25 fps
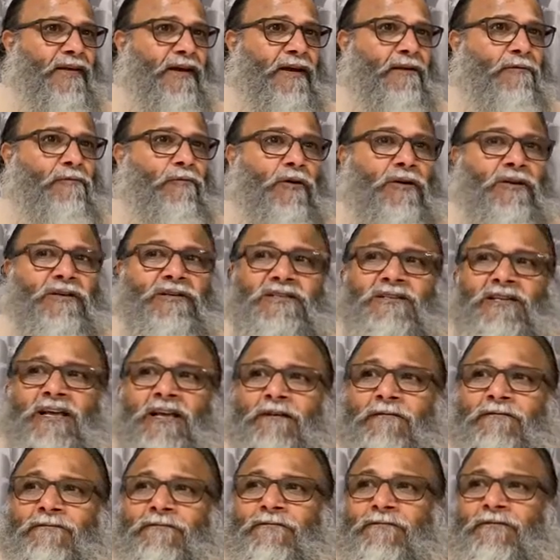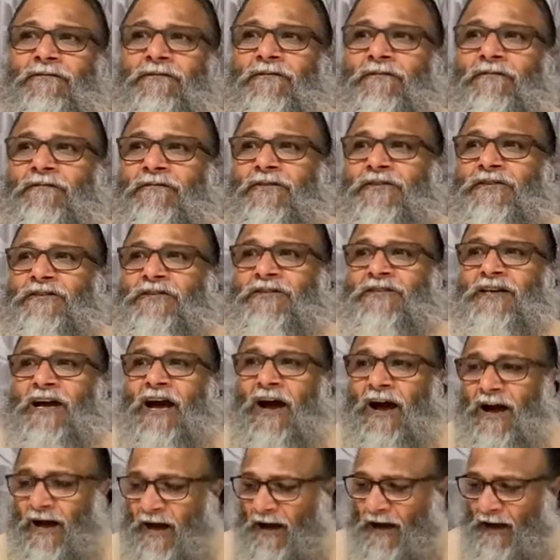And what is self? Which is
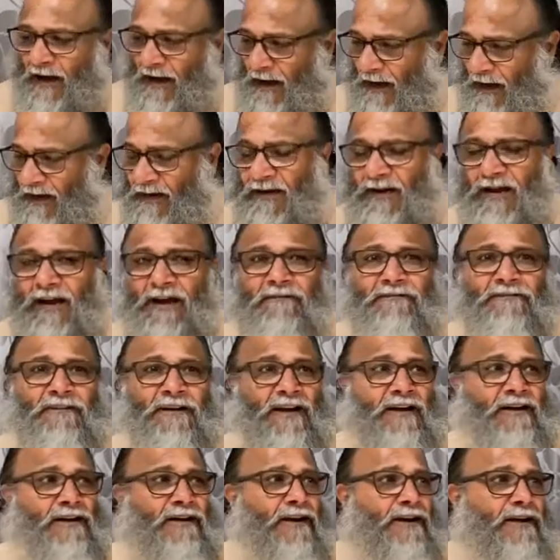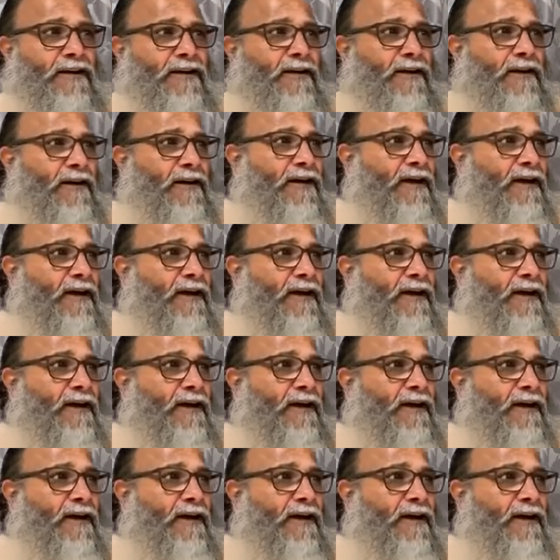unaffected,